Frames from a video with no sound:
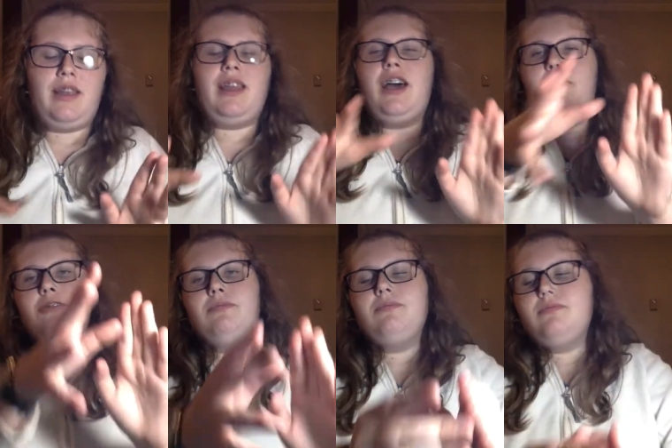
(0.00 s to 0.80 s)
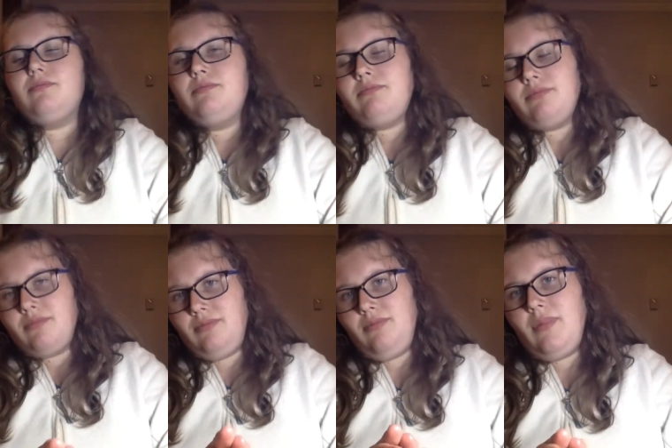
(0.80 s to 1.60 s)
Now,
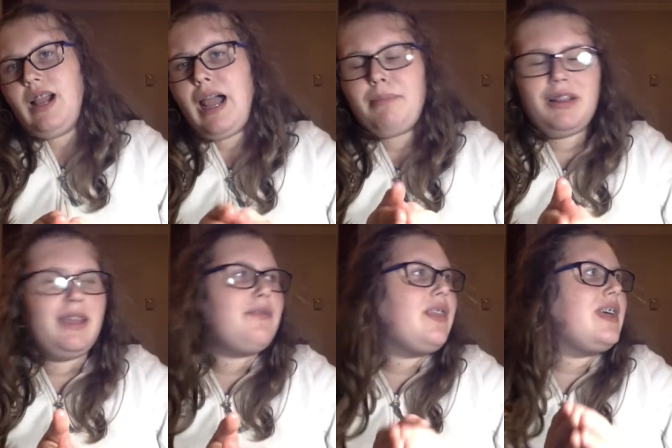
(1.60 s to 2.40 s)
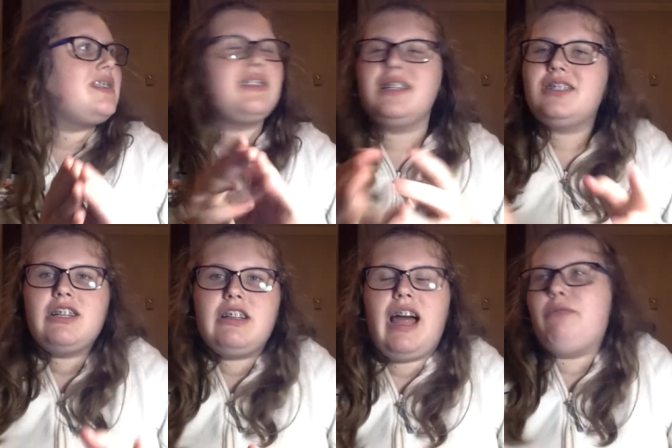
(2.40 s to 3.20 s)
I believed this
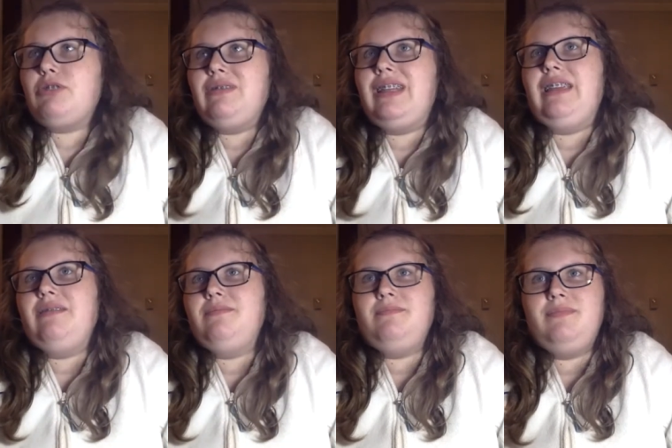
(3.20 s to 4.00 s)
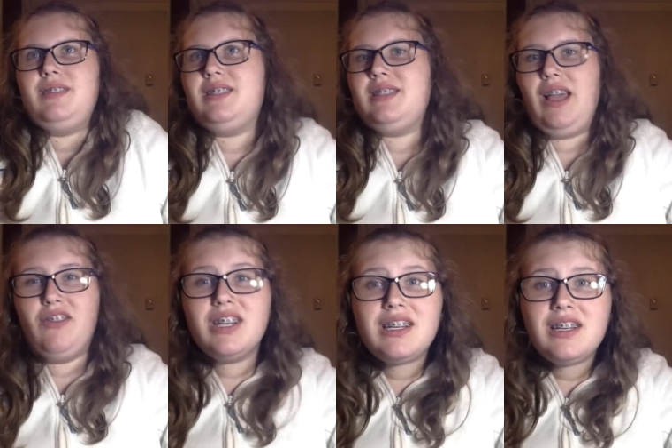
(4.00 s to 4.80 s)
until I was only
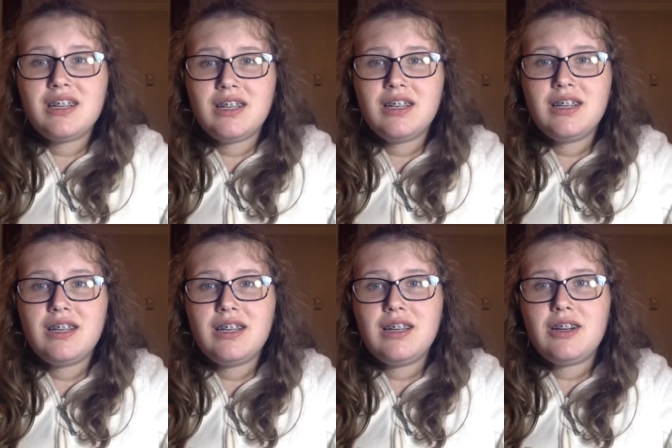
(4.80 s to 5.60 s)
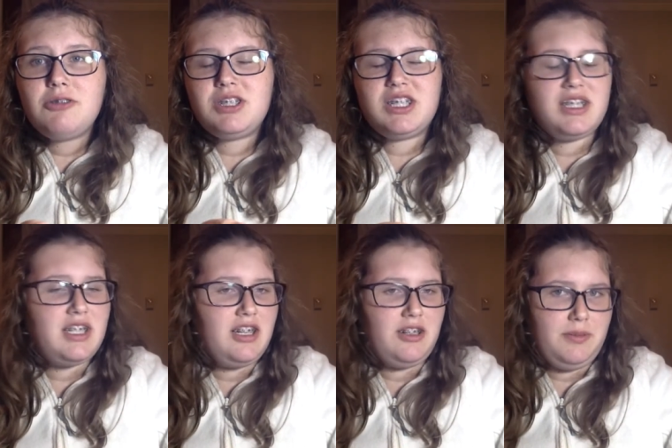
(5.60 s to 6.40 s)
7, which is
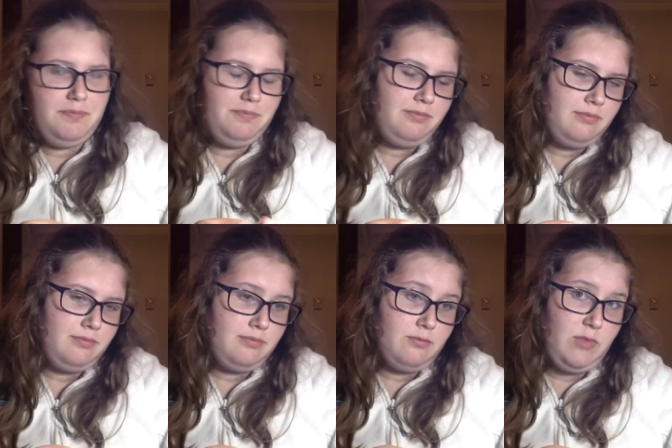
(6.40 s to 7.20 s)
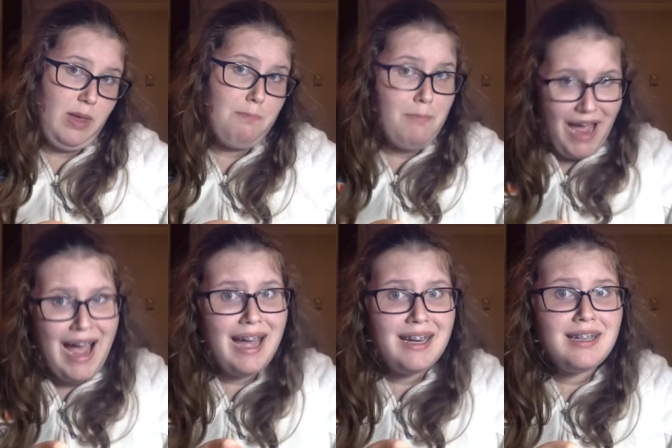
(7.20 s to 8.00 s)
still really
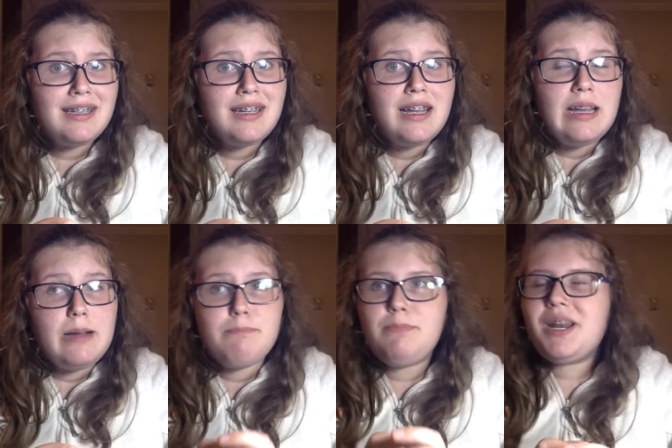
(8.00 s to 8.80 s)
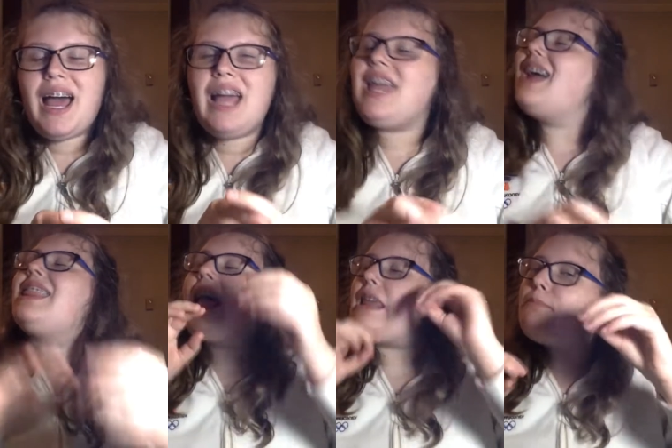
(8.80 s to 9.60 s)
bad. But I had
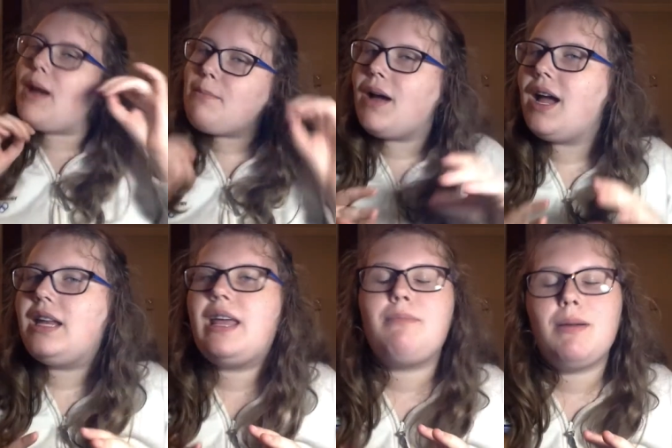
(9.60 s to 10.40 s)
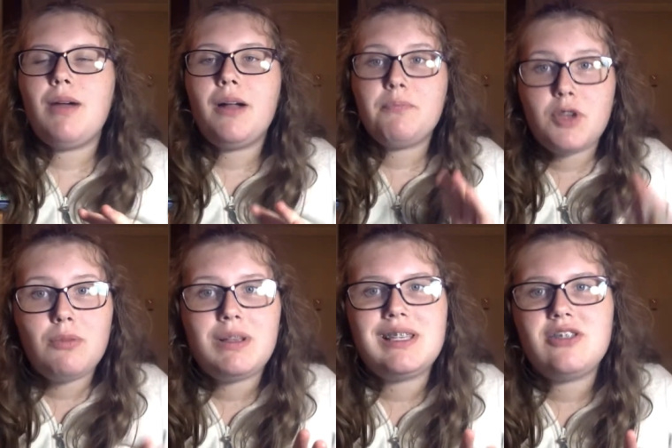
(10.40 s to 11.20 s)
that in my mind, and my mom told
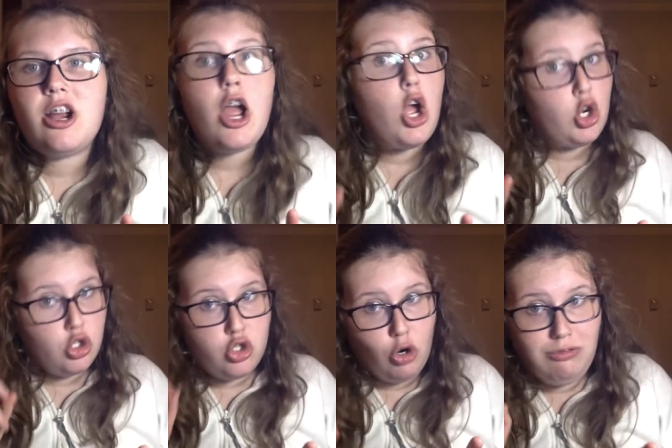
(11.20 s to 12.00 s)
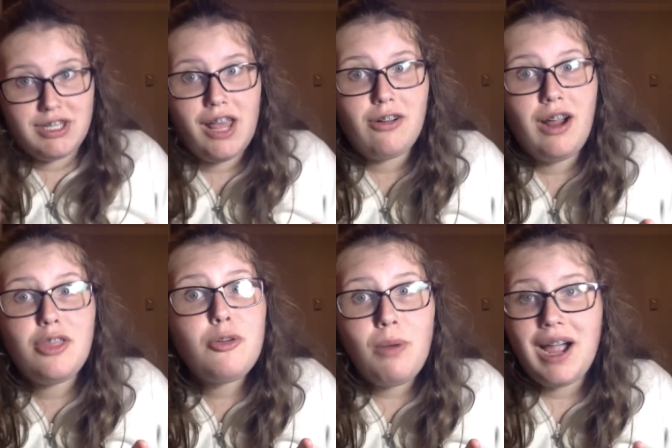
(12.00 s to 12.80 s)
my sister, don't tell her
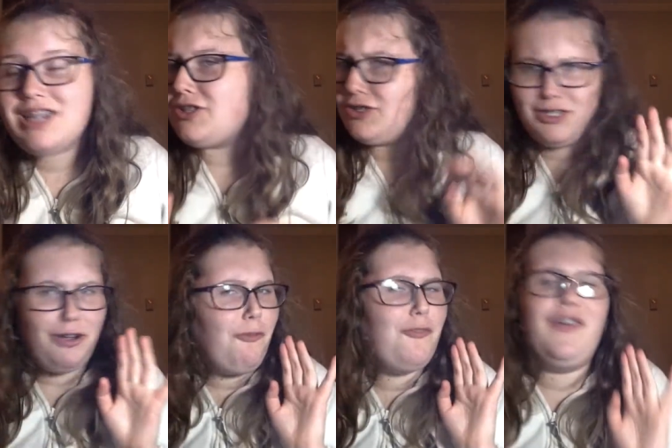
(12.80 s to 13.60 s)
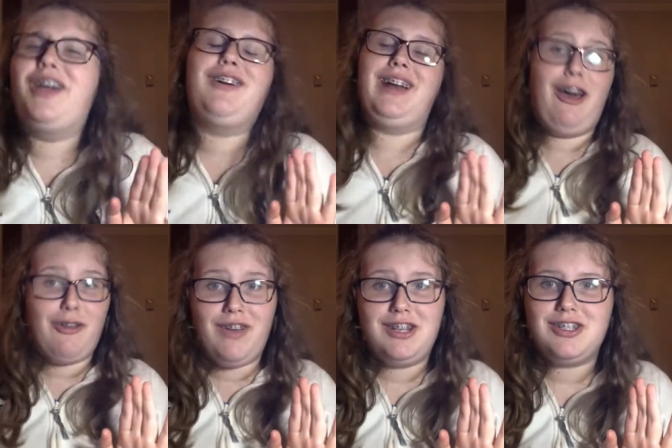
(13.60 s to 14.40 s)
otherwise, she'll figure it out
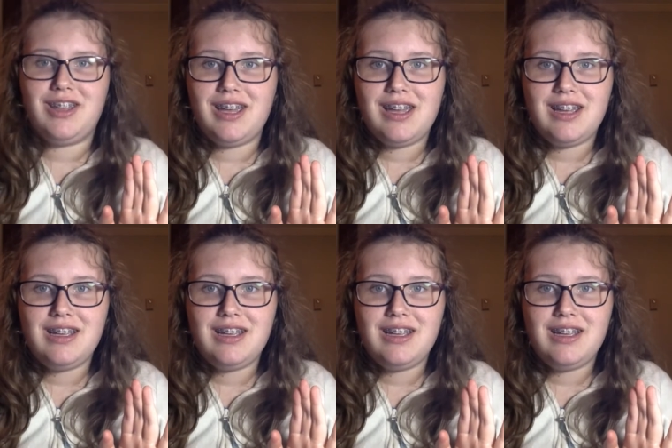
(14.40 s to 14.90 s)
eventually.